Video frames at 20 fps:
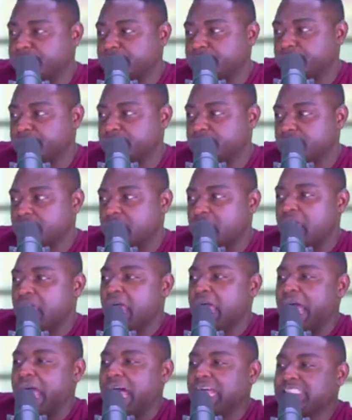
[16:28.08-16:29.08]
as an
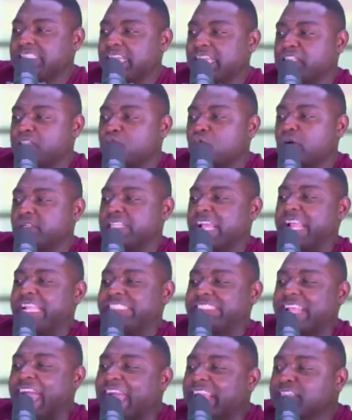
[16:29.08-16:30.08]
integral
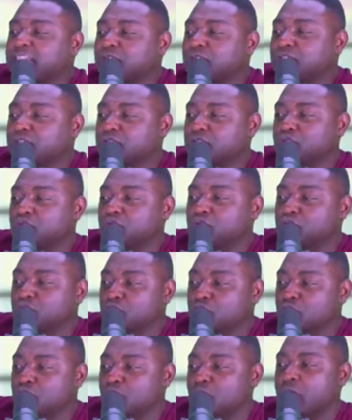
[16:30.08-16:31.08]
part of the Gold
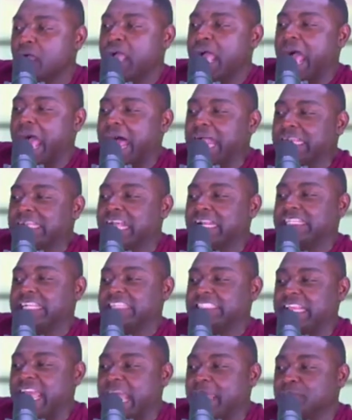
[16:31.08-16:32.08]
Coast,
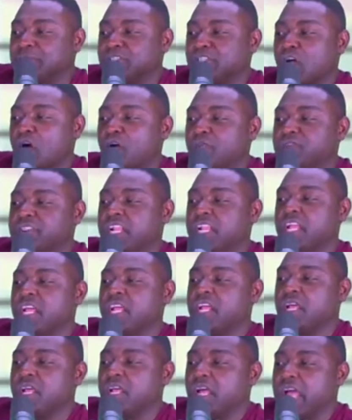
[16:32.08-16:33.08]
as it was
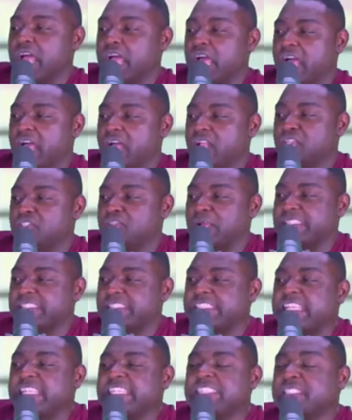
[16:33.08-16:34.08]
entitled to
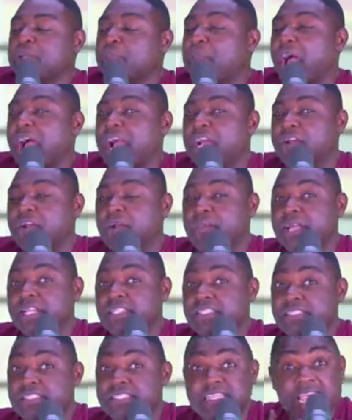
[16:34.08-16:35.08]
do under the
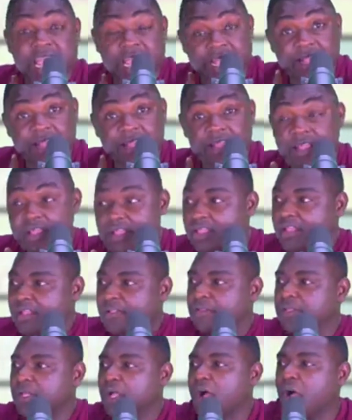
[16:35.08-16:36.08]
terms of the
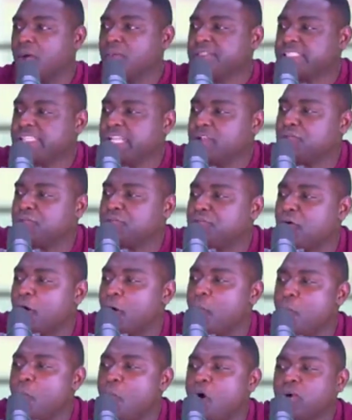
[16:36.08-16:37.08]

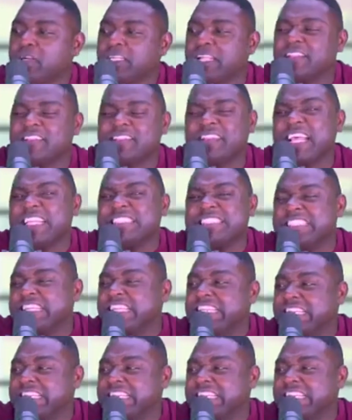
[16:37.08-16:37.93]
trusteeship agreement.